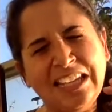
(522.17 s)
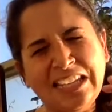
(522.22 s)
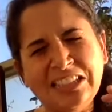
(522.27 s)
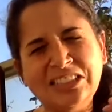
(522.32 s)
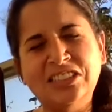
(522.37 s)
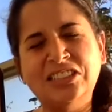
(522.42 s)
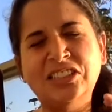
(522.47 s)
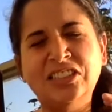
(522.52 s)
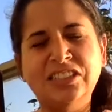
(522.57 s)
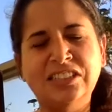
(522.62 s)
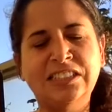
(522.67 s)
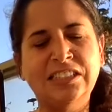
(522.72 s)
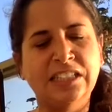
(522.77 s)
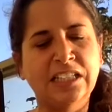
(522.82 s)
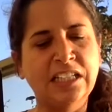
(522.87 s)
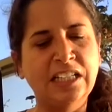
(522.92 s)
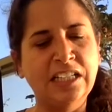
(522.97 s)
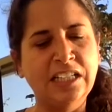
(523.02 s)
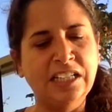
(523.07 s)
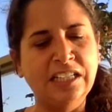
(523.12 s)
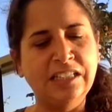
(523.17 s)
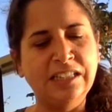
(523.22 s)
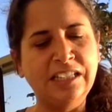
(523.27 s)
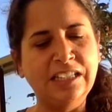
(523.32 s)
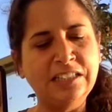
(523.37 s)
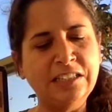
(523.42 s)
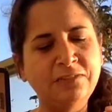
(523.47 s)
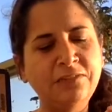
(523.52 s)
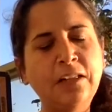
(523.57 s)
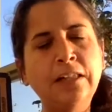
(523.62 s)
ancient
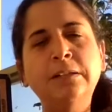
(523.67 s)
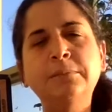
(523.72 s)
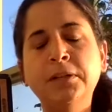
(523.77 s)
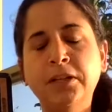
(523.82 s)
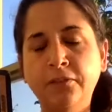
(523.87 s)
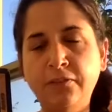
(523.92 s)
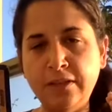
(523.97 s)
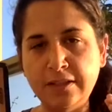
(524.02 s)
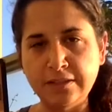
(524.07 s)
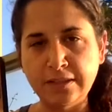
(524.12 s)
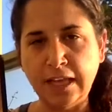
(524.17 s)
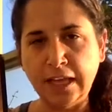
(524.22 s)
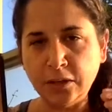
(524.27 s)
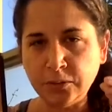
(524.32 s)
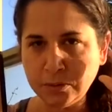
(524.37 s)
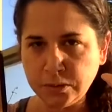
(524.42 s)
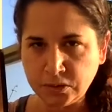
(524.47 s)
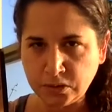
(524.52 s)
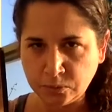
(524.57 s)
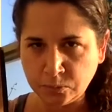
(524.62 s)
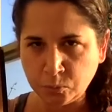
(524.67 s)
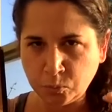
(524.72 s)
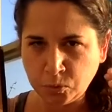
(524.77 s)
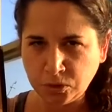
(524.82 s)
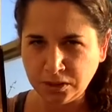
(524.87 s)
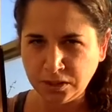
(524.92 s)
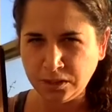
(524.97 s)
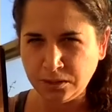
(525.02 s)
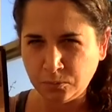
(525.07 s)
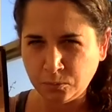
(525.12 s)
like, development of this language and
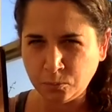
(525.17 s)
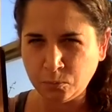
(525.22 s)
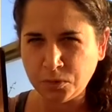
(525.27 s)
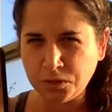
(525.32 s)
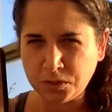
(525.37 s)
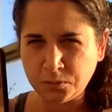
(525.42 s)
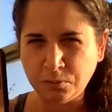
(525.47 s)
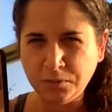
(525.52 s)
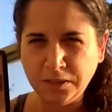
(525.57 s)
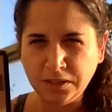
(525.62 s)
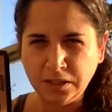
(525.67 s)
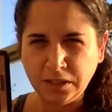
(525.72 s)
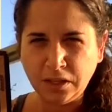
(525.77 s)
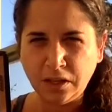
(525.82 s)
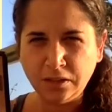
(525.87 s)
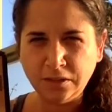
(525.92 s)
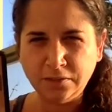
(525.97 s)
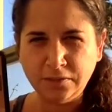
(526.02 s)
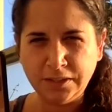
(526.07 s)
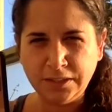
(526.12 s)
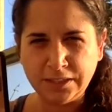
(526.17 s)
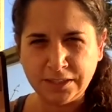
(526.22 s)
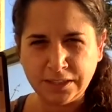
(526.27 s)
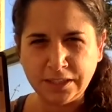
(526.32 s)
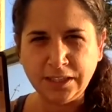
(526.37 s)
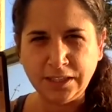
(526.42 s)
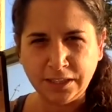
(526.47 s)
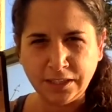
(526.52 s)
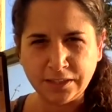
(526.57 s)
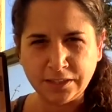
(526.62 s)
what was really all of these
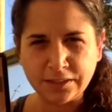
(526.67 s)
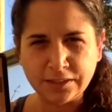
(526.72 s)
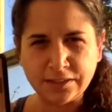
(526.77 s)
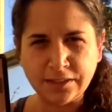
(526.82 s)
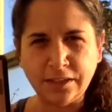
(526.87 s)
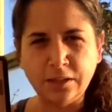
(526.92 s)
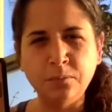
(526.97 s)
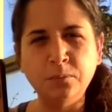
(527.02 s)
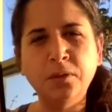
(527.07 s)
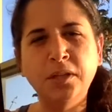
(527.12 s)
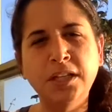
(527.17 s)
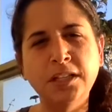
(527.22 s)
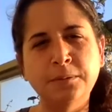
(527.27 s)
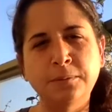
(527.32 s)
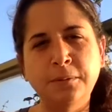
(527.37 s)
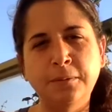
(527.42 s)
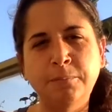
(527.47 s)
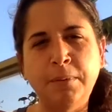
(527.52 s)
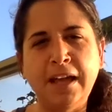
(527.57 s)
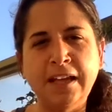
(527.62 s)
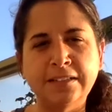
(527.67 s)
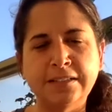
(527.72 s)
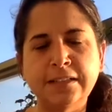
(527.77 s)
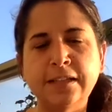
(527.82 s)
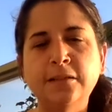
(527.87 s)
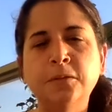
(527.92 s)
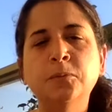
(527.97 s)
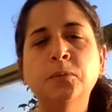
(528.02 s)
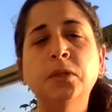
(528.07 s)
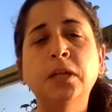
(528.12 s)
things. And what has been passed
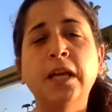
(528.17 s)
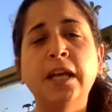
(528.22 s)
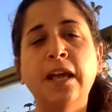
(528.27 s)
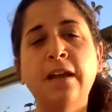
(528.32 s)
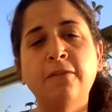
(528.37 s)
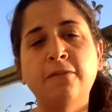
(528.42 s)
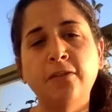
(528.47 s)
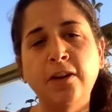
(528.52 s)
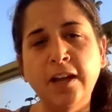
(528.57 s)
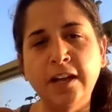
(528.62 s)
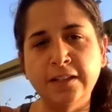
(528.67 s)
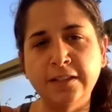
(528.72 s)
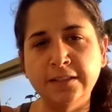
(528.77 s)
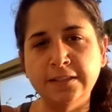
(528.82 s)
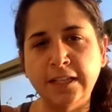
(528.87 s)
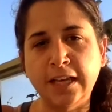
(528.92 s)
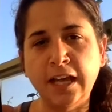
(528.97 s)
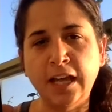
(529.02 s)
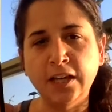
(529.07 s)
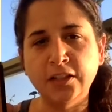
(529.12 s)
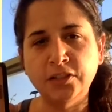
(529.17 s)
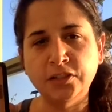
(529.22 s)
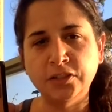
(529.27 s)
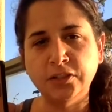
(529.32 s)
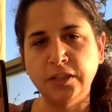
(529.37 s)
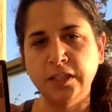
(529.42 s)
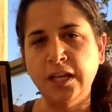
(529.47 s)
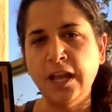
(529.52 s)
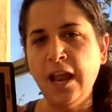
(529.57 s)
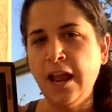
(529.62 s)
down and what I have read is
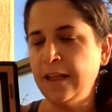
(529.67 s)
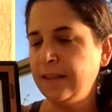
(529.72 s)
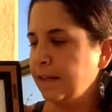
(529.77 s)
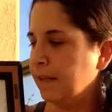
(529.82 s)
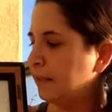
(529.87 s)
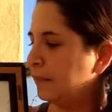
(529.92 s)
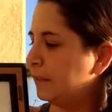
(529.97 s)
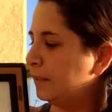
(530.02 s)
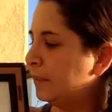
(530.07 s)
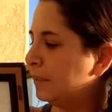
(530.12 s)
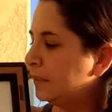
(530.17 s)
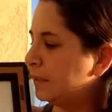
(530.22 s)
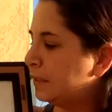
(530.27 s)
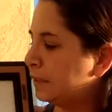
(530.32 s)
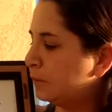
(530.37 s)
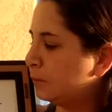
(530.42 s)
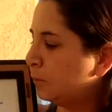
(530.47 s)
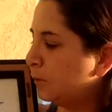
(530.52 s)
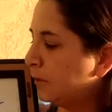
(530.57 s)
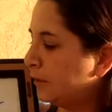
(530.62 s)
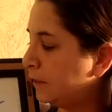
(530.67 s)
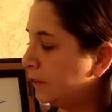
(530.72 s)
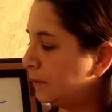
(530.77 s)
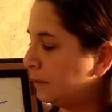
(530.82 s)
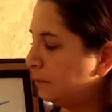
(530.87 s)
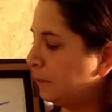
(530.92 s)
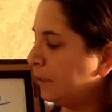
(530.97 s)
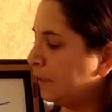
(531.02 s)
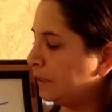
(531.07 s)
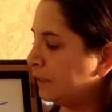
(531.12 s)
actually that this is what this
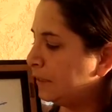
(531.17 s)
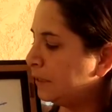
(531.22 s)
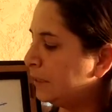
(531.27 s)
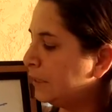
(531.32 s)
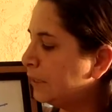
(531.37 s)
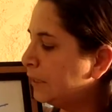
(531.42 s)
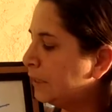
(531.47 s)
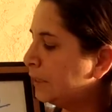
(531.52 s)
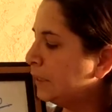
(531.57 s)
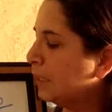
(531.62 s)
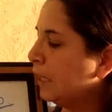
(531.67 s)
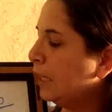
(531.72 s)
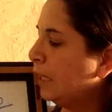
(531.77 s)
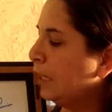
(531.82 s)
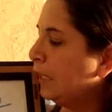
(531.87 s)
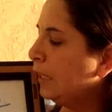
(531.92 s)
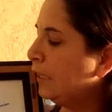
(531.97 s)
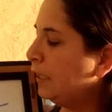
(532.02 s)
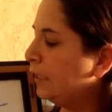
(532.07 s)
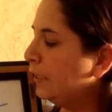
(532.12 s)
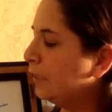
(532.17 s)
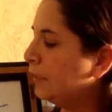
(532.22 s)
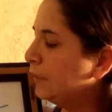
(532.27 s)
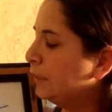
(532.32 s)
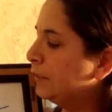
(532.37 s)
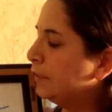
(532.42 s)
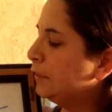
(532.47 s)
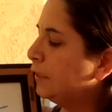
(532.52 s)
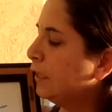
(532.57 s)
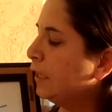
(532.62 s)
means. This
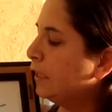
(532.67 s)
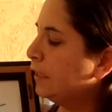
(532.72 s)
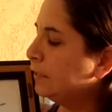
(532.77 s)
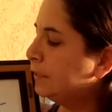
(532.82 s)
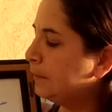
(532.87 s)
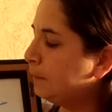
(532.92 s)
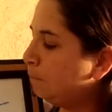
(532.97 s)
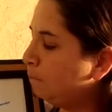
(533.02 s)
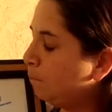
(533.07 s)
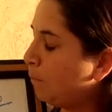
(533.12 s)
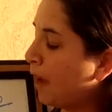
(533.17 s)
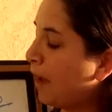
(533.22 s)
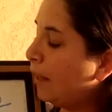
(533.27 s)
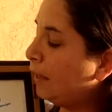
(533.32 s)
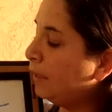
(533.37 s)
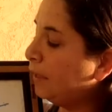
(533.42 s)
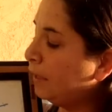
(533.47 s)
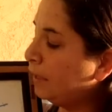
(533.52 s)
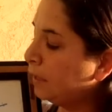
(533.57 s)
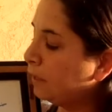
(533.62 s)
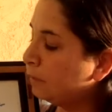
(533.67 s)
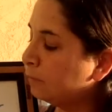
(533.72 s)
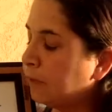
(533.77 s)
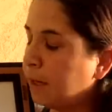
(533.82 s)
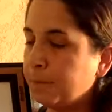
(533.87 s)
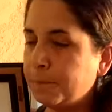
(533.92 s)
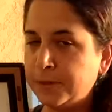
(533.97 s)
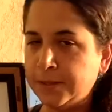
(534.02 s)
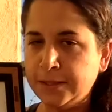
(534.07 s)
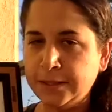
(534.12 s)
is a symbolic
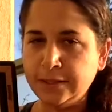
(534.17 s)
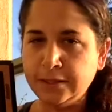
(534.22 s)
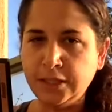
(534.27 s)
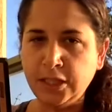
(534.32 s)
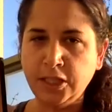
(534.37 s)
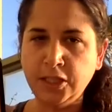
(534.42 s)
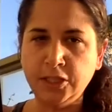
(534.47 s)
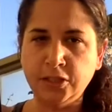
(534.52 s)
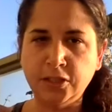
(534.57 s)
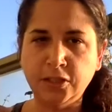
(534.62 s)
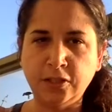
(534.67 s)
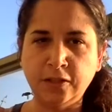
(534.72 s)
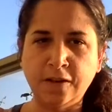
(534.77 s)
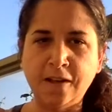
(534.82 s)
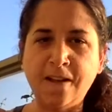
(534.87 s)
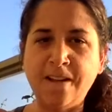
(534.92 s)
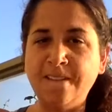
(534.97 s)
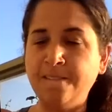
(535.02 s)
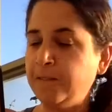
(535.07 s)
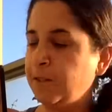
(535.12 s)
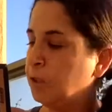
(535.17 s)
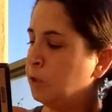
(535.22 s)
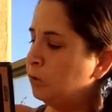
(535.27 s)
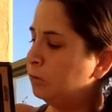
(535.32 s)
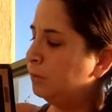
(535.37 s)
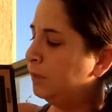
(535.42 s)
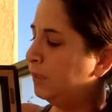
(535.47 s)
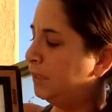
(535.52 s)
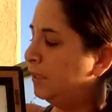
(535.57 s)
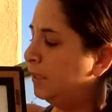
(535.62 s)
representation of
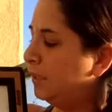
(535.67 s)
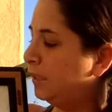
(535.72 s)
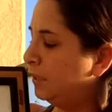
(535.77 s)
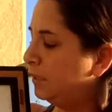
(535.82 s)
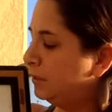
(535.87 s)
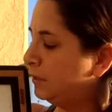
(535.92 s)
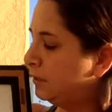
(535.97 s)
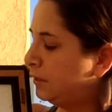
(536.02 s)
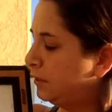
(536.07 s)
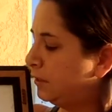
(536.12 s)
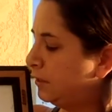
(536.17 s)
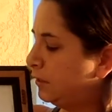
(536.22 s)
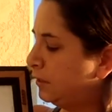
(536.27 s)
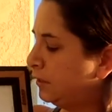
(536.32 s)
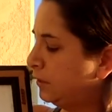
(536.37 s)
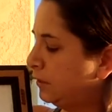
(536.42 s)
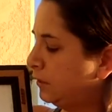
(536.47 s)
humanness,